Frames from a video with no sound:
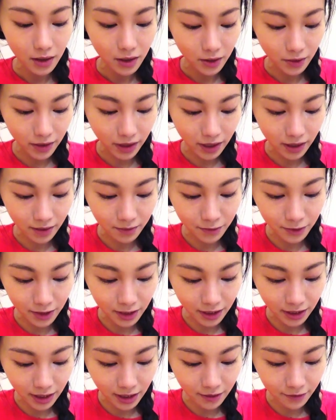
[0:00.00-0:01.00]
Okay, I'm
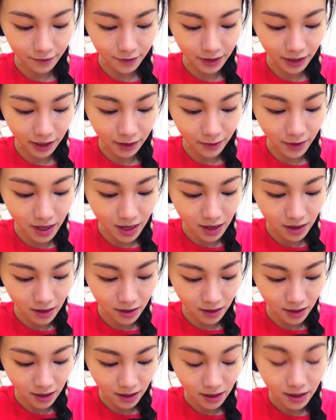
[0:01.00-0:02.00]
really not feeling
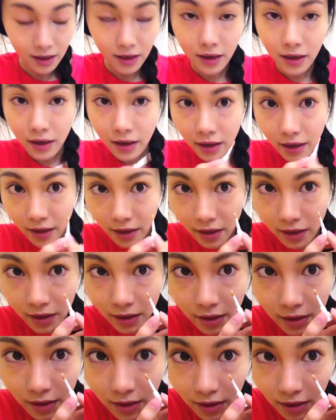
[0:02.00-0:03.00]
well.
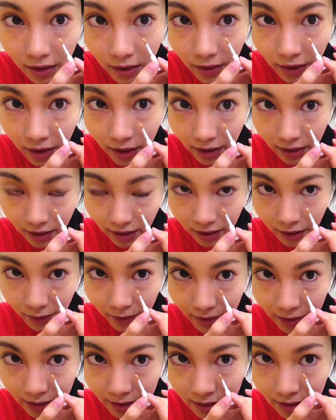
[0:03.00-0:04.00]
Okay,
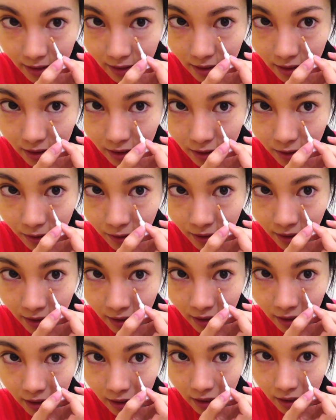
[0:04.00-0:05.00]
anyways, so
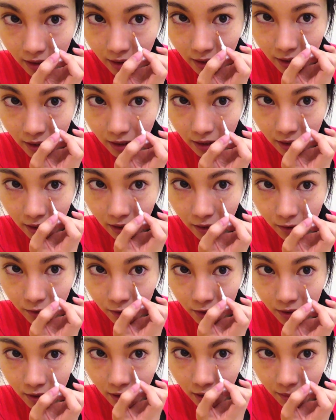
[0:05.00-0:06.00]
then you
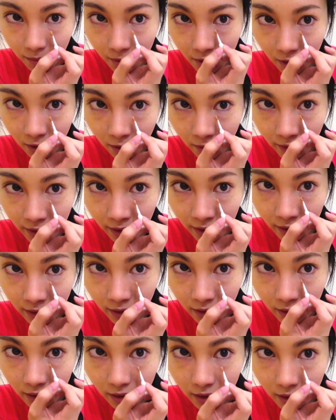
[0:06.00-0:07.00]
just keep
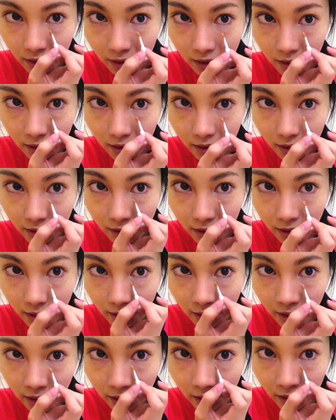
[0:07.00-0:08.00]
going.
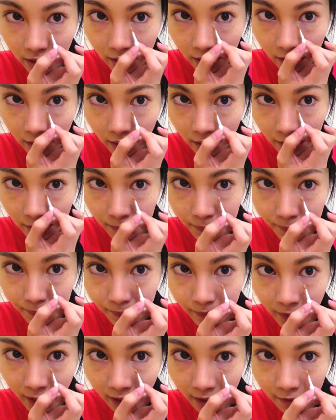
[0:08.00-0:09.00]
Again,
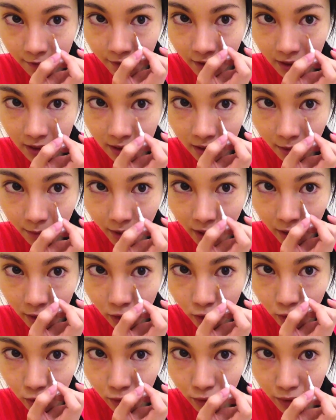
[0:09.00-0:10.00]
not fuzzy about
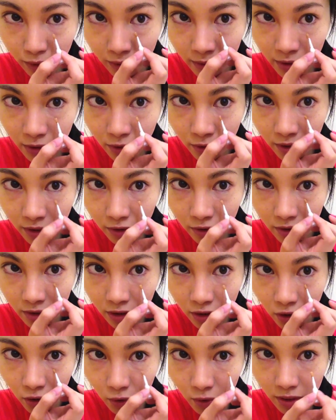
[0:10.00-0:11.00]
tools. You can
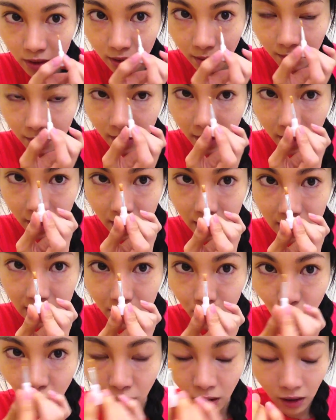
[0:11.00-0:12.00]
just use something
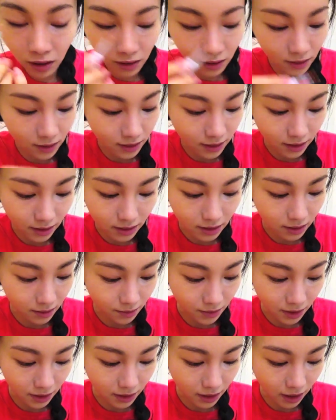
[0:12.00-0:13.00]
small,
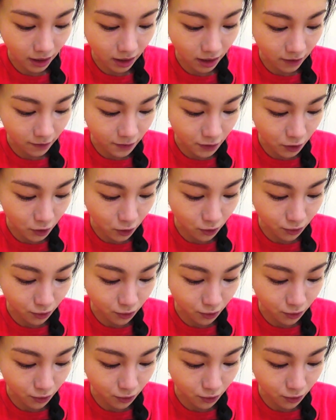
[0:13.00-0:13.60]
something that gives you